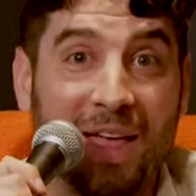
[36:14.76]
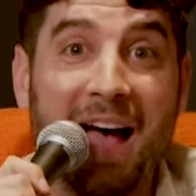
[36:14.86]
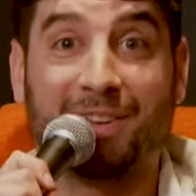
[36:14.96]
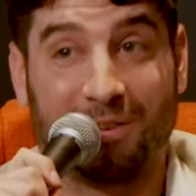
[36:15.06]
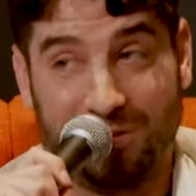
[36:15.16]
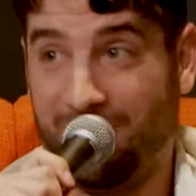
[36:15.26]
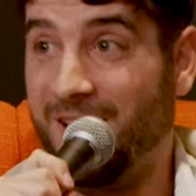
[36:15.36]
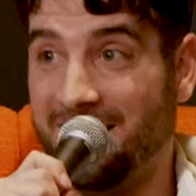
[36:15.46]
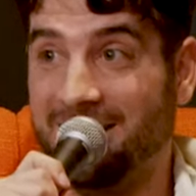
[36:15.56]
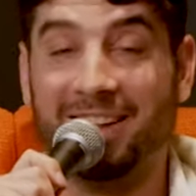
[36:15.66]
that's
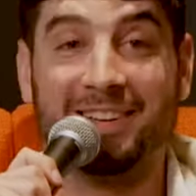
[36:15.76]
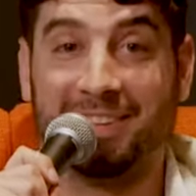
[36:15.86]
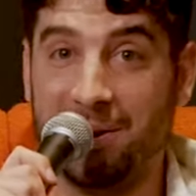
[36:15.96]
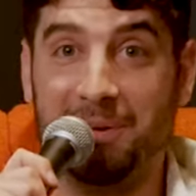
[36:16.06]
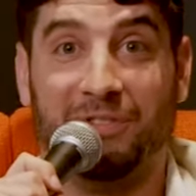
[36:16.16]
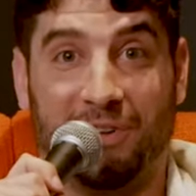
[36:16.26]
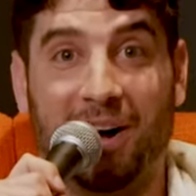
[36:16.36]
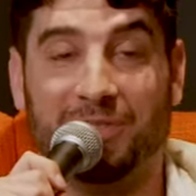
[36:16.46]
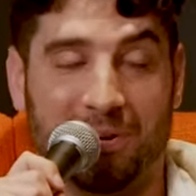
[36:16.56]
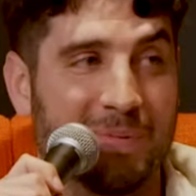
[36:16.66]
fun. This is going to be
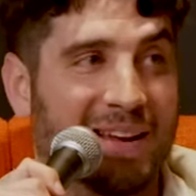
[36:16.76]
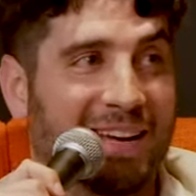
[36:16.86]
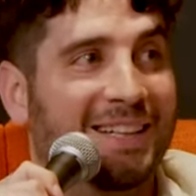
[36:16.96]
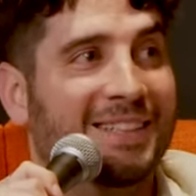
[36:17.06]
fun for me.